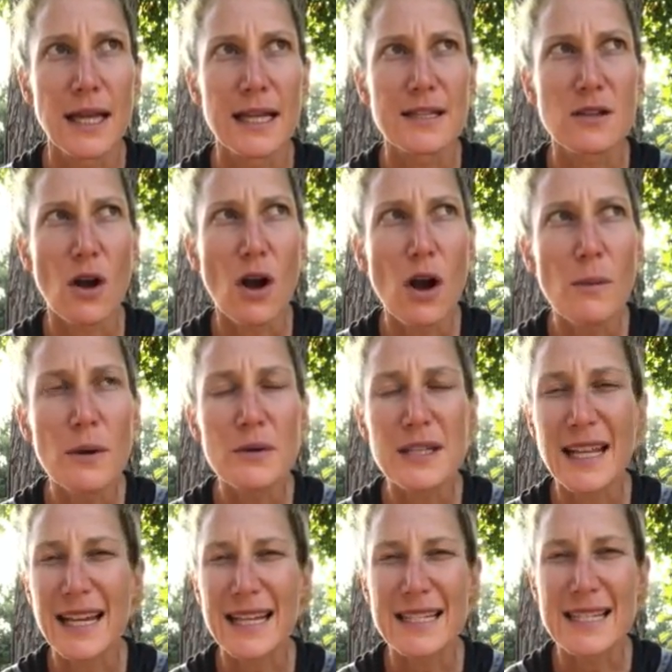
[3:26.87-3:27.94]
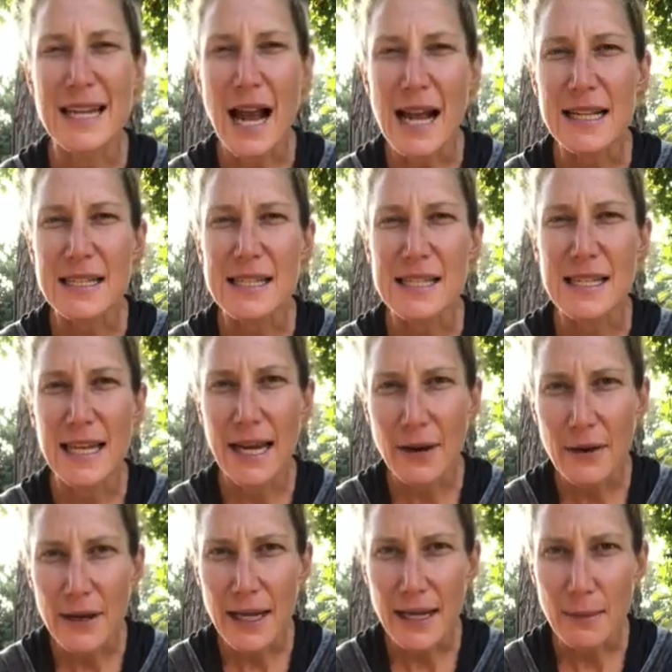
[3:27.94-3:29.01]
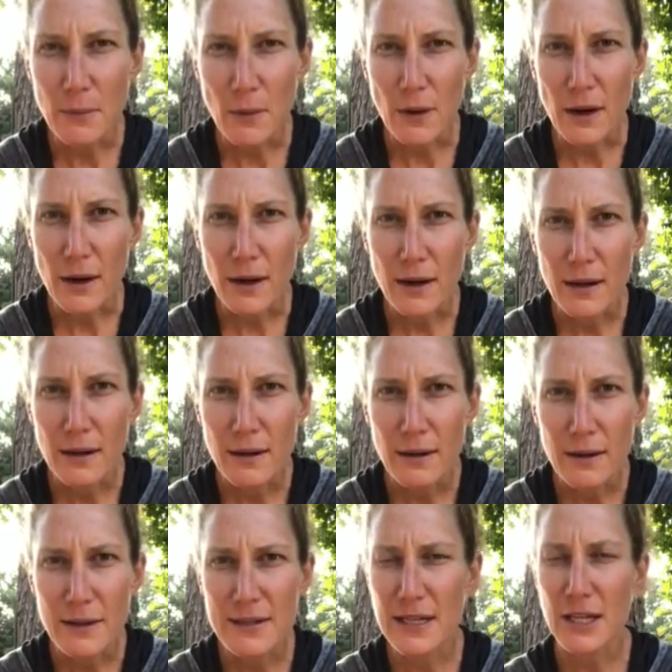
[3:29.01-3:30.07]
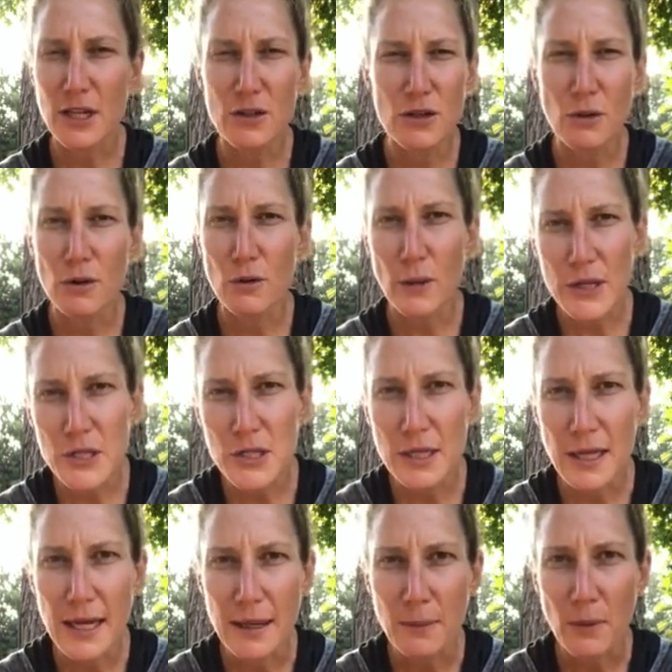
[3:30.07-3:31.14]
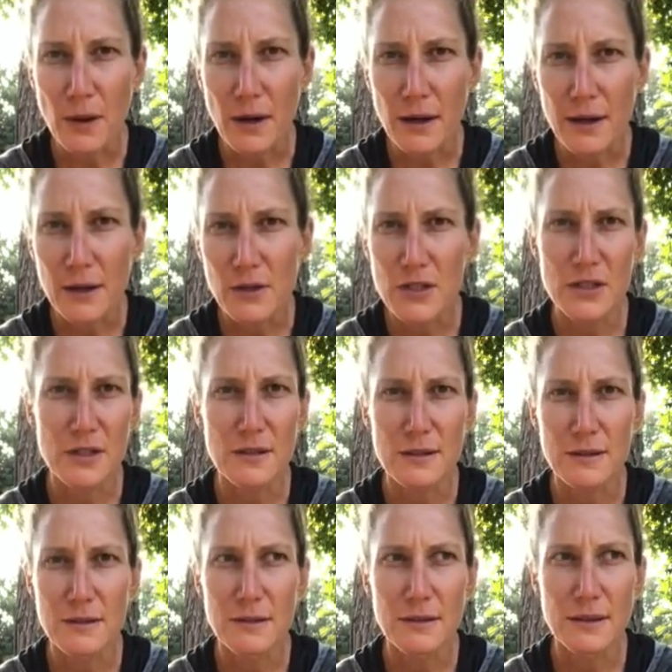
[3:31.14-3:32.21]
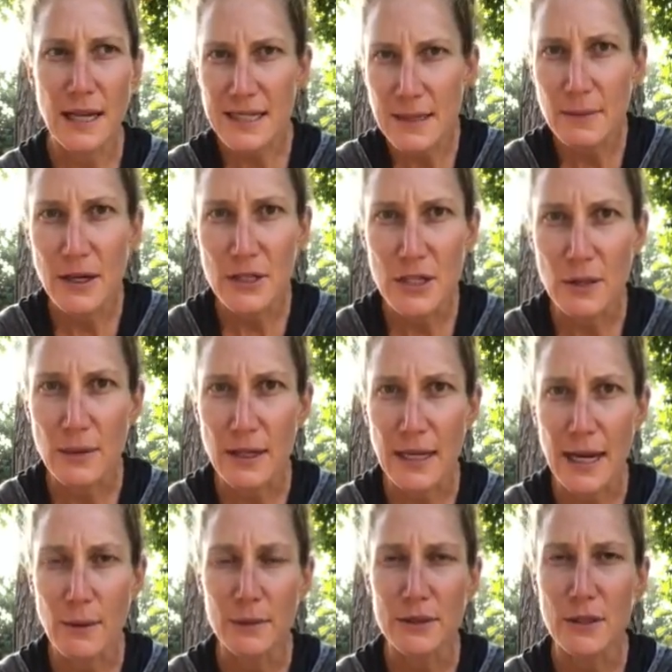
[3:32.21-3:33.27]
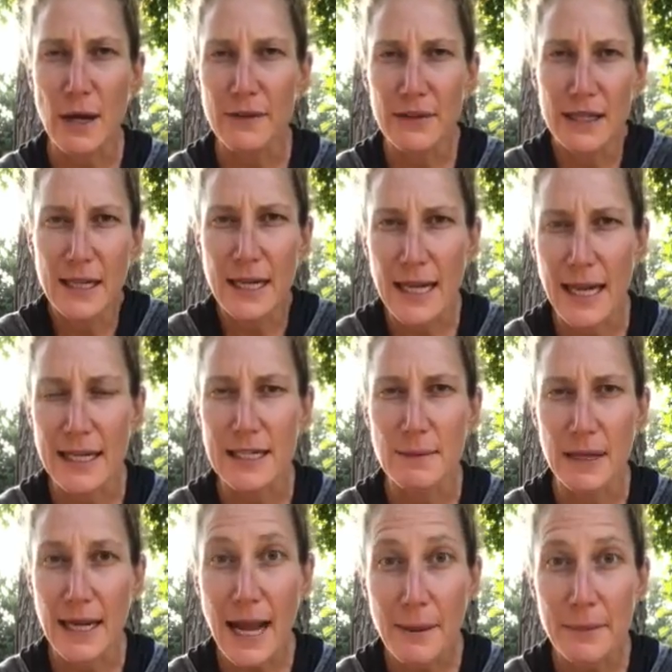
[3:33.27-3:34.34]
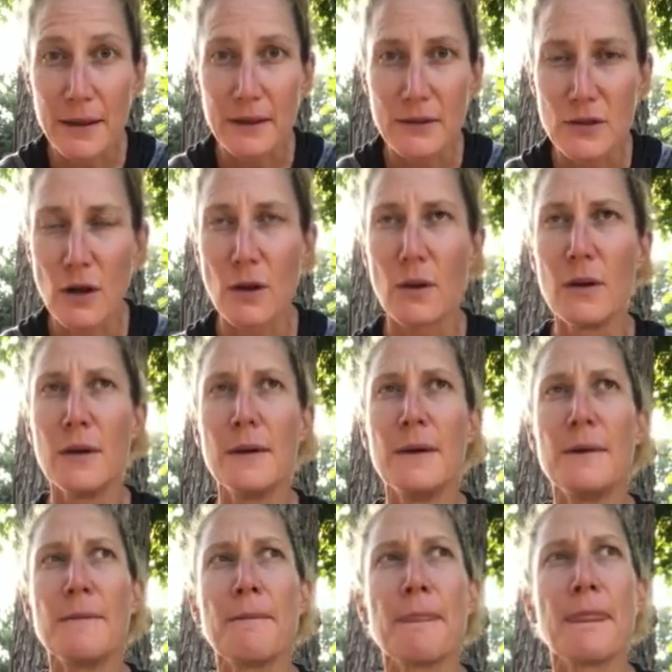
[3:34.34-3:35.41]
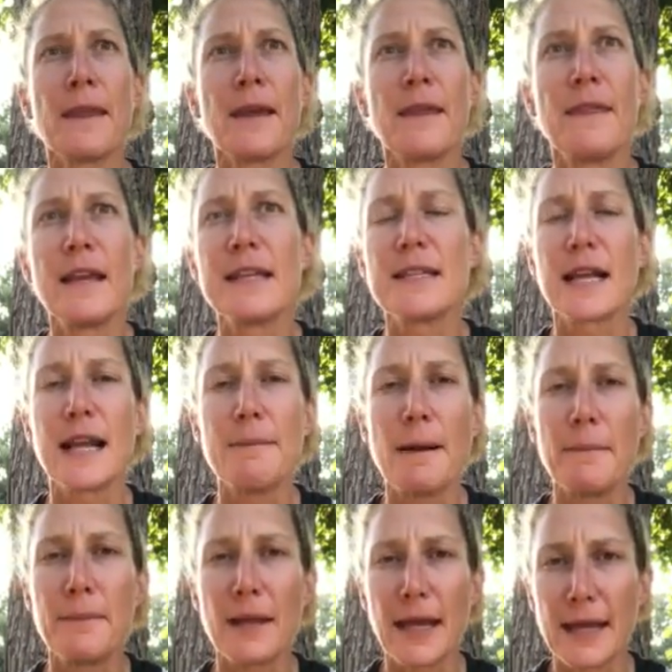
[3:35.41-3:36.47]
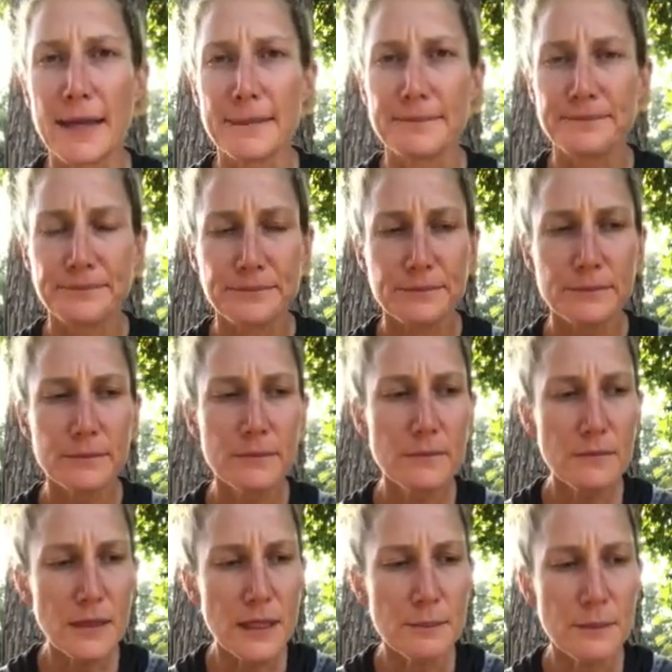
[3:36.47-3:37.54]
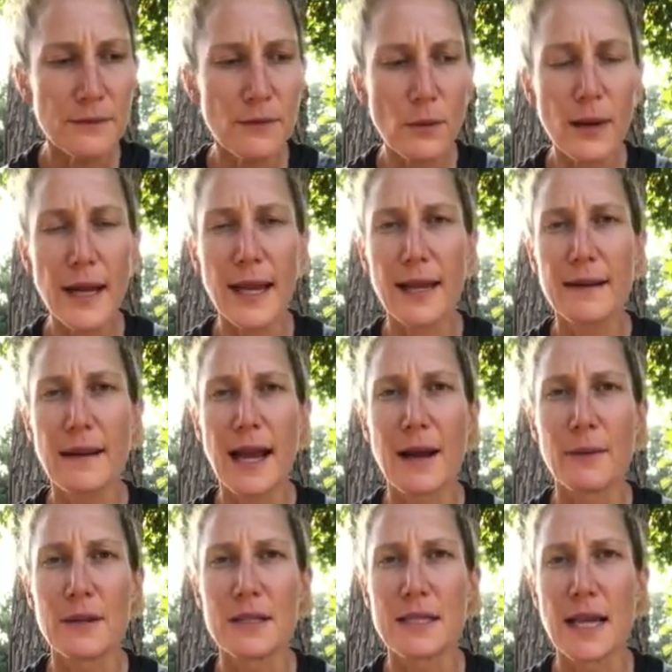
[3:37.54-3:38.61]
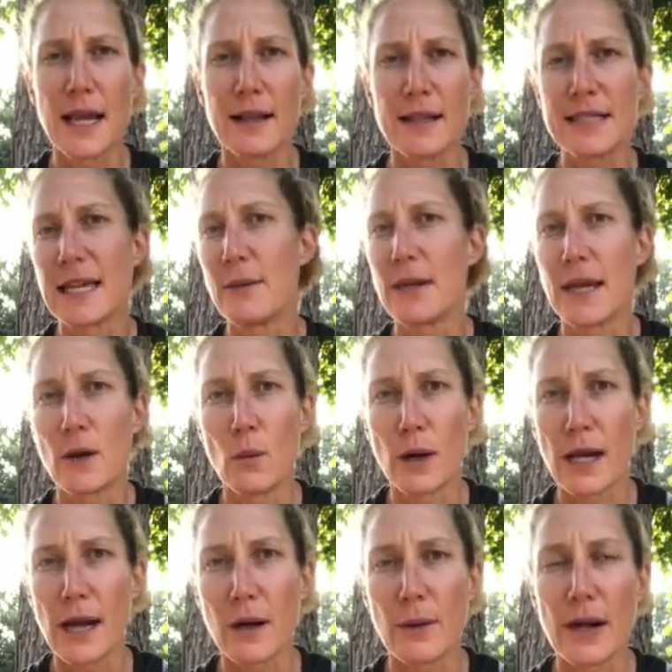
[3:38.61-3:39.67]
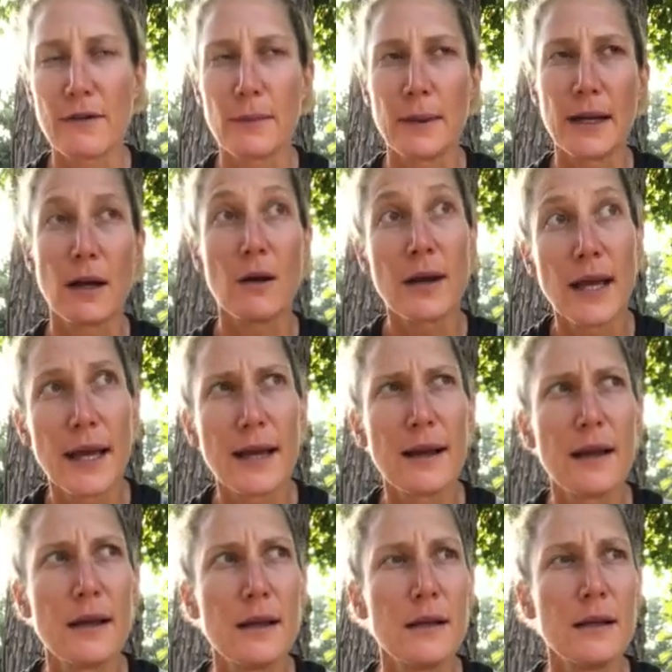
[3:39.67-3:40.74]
it's almost like it's not scary anymore. Because like you don't question it anymore. You just, yes, I'm going to do it. And I will do everything I can to make it happen. So things that come up like beforehand, I would say, let's say I would get a workout or whatever, be like, okay,